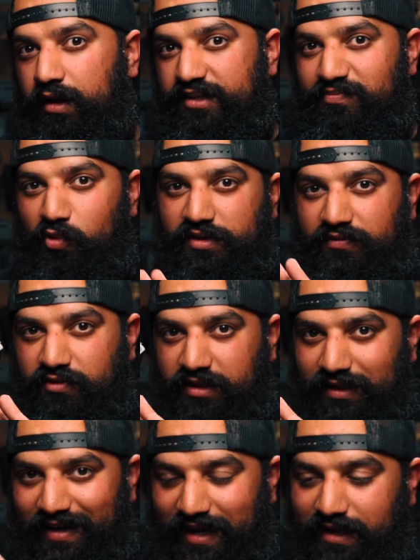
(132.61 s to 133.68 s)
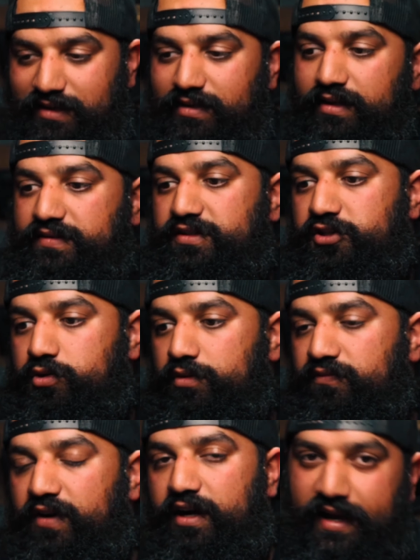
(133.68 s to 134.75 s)
It's molded for the light. And this is
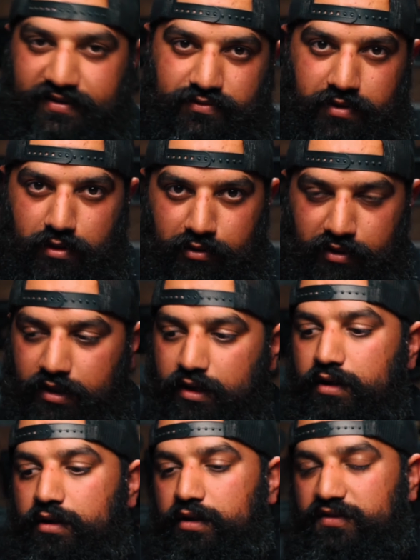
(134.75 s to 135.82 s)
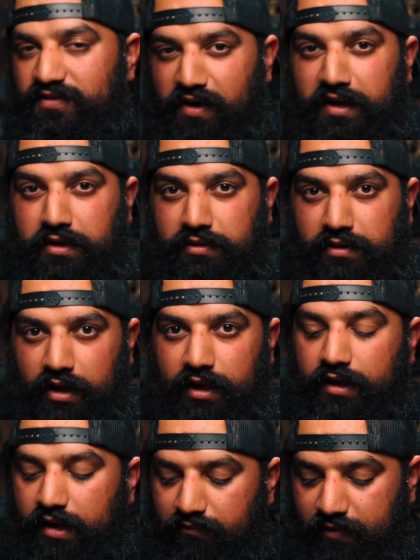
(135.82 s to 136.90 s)
Surefire X300. It's a very good light,
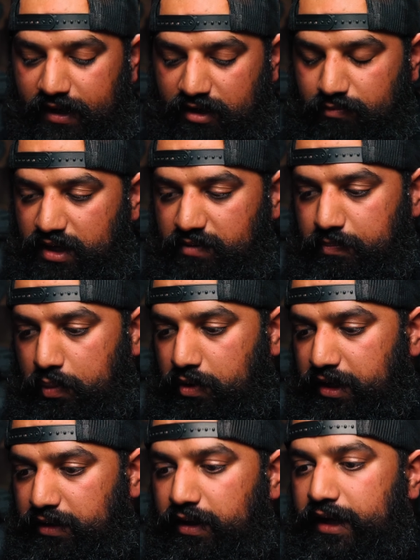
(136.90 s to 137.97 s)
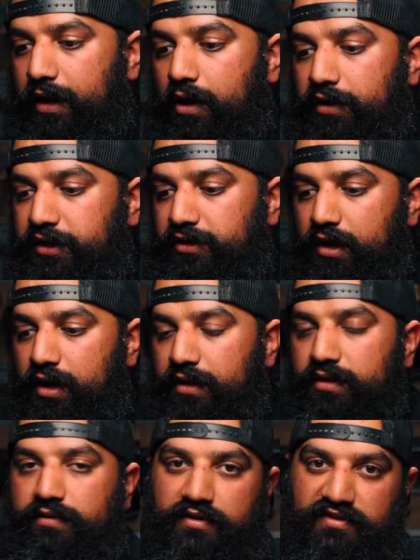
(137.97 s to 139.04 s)
and I recommend putting a light on your
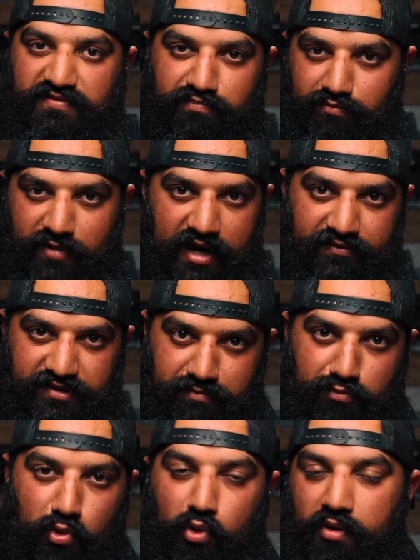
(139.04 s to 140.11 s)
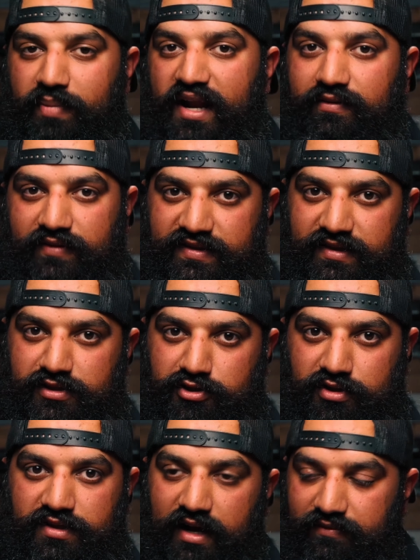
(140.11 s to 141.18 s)
gun. There's obviously more benefits than
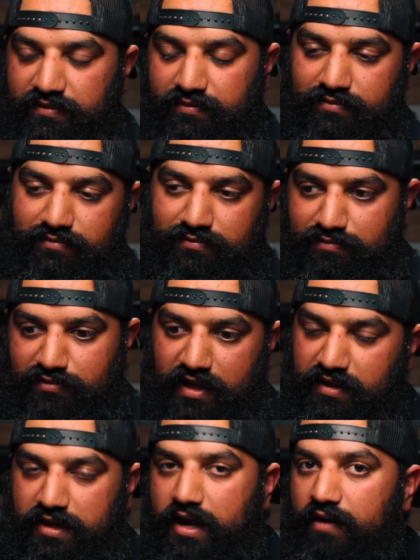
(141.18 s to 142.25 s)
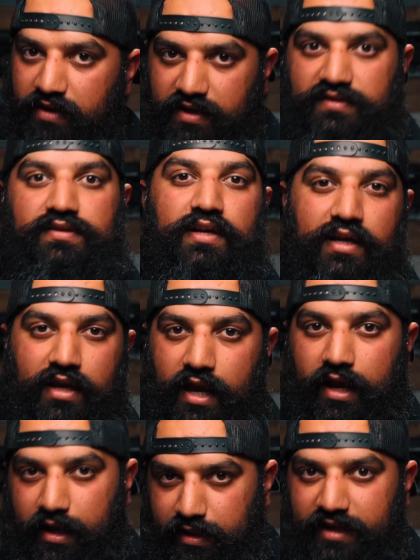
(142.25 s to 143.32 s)
just the obvious,
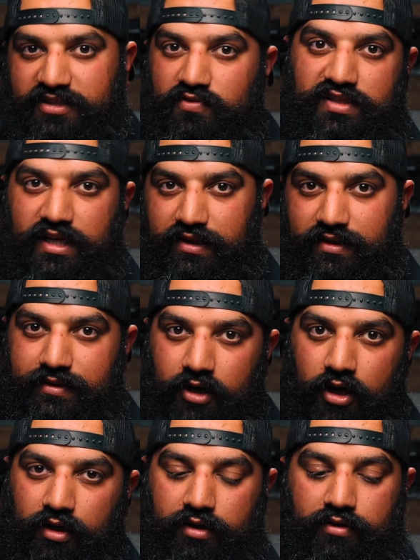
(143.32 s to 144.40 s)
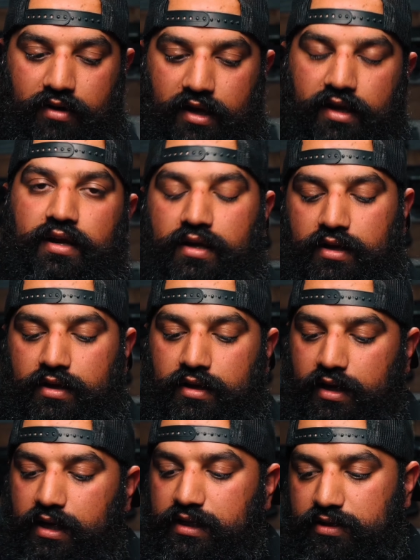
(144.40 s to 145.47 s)
hey, it lets you see in the dark, right?
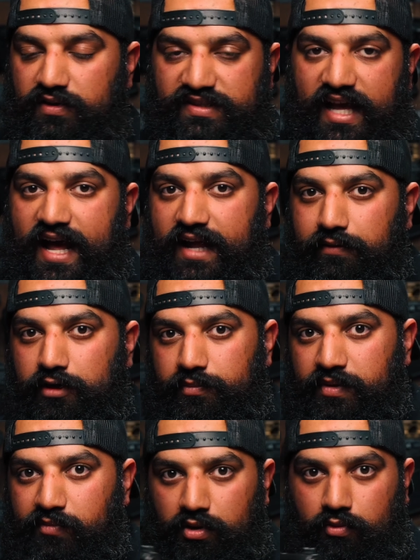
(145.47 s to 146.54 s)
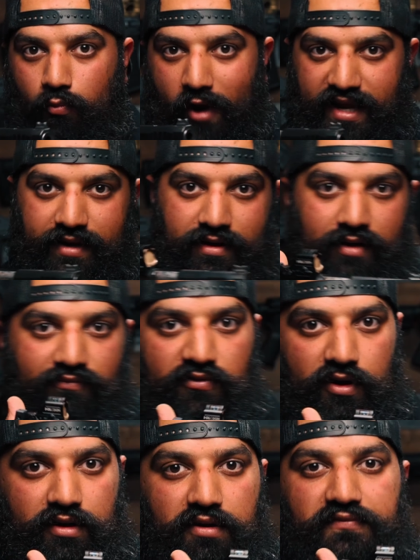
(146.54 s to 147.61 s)
It does add a little bit more weight up
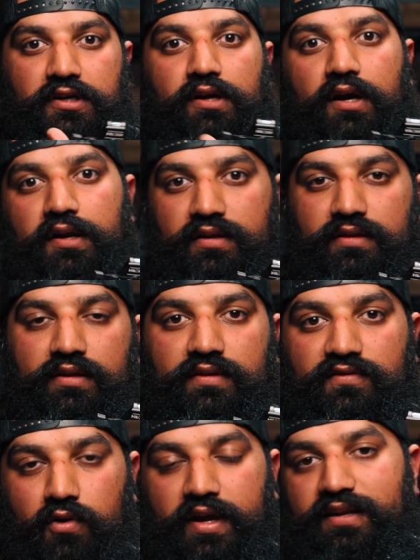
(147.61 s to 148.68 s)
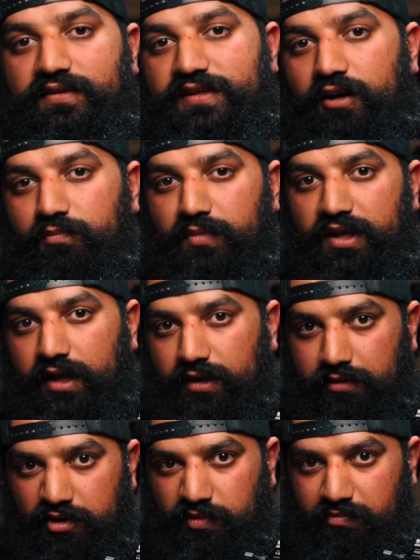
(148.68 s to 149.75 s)
front of your gun, so it does help mitigate a
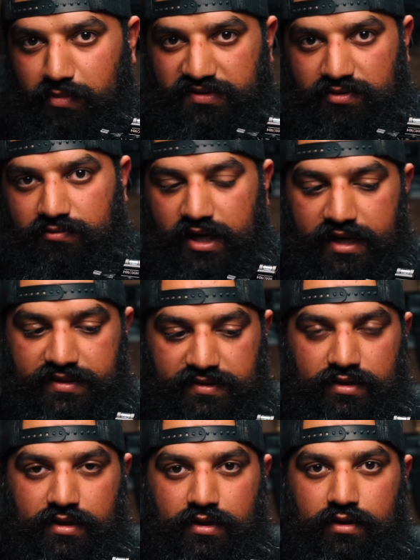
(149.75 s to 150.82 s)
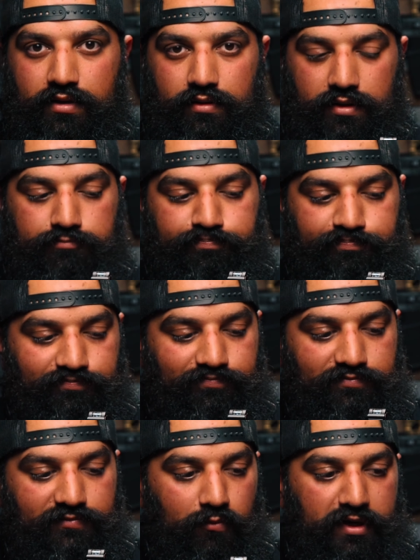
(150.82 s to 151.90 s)
little bit of muzzle rise.
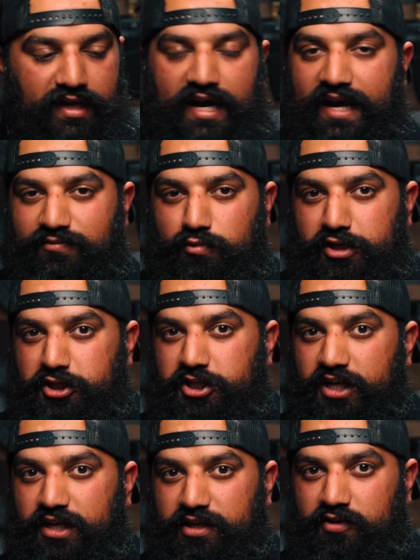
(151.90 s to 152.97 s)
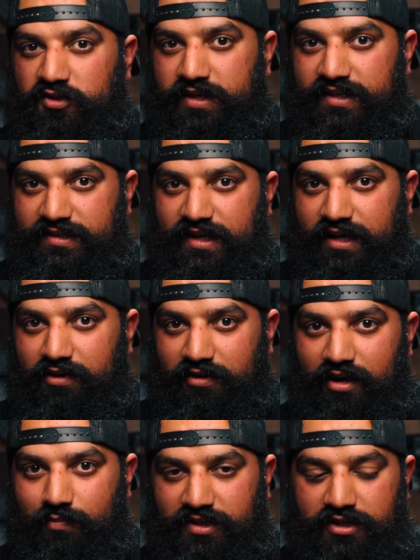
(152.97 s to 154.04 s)
When guys want to cheat in USPSA or
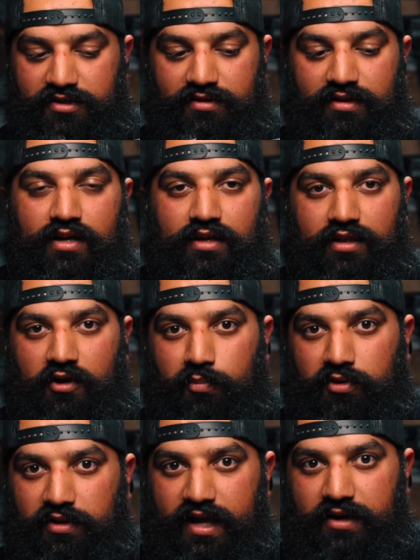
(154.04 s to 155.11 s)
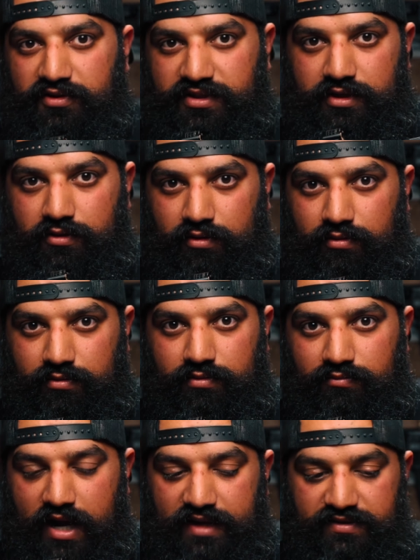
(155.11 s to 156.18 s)
competition, they'll put lead or steel
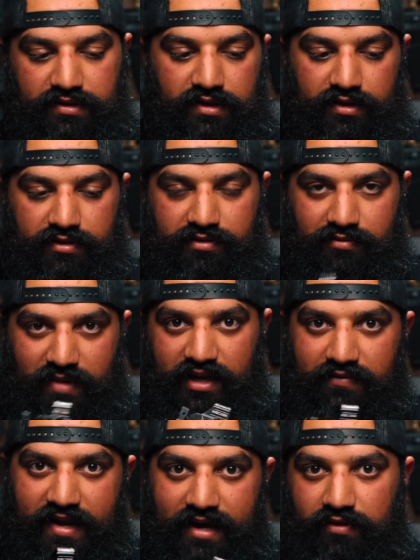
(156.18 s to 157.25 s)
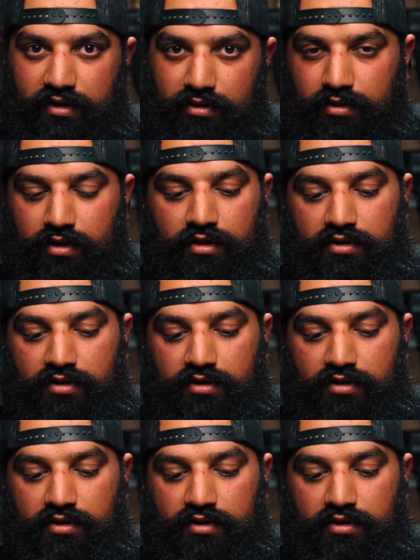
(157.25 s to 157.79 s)
rods in there to make it even heavier.